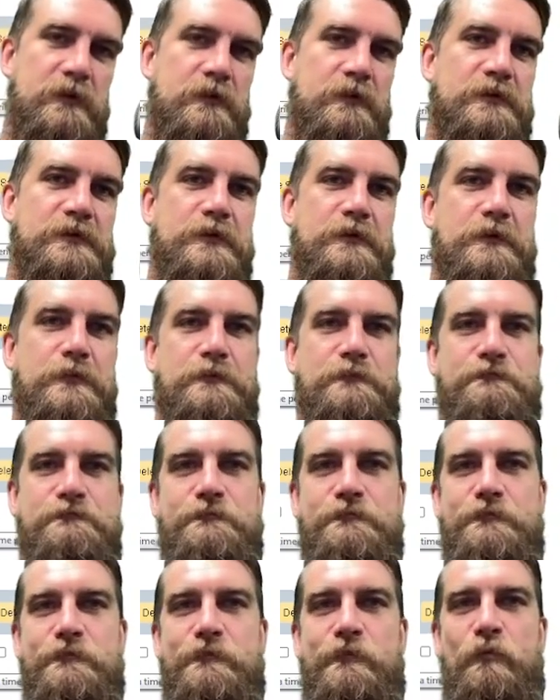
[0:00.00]
So,
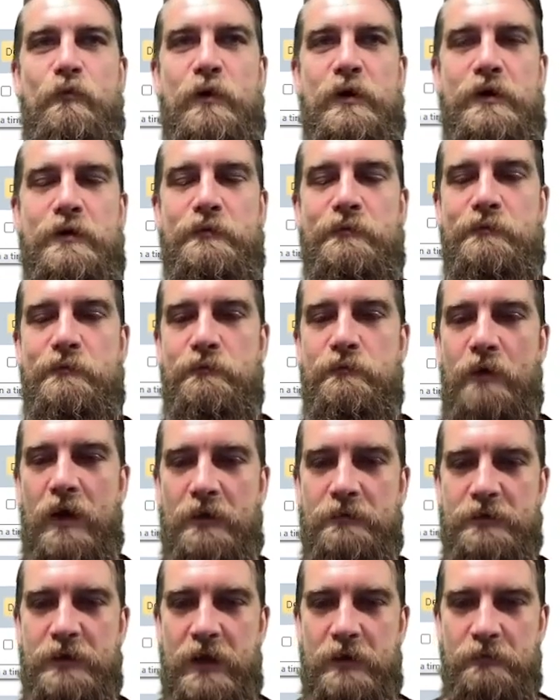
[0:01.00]

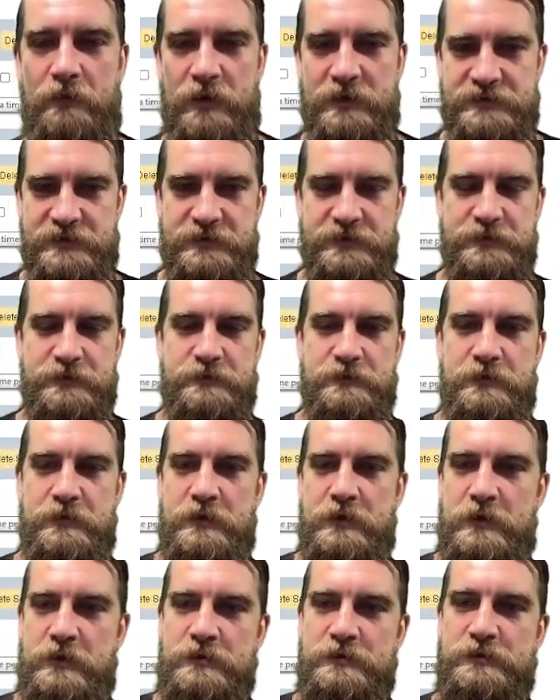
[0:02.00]
why would I want to
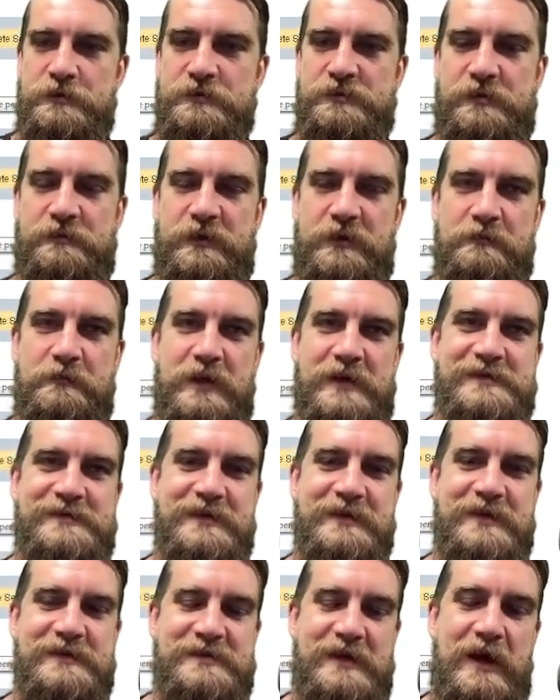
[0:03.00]
do something based
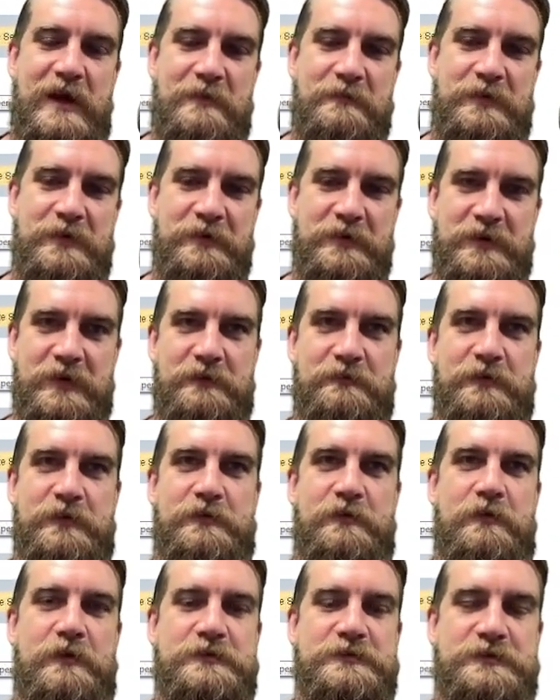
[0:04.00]
on a time period in
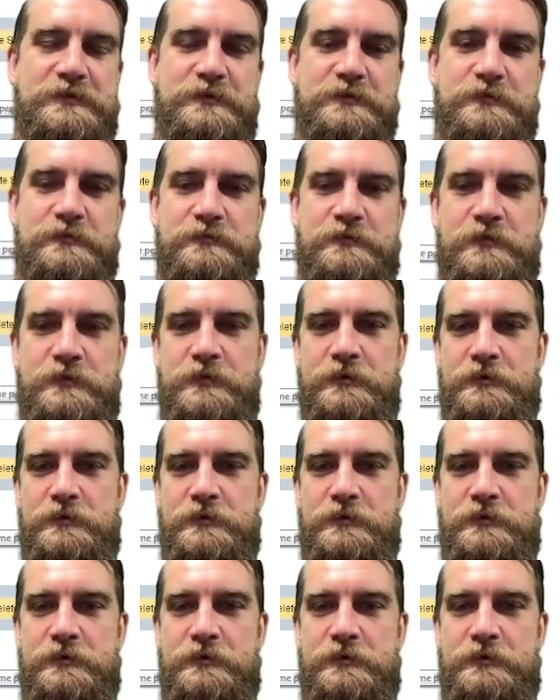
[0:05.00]
regards to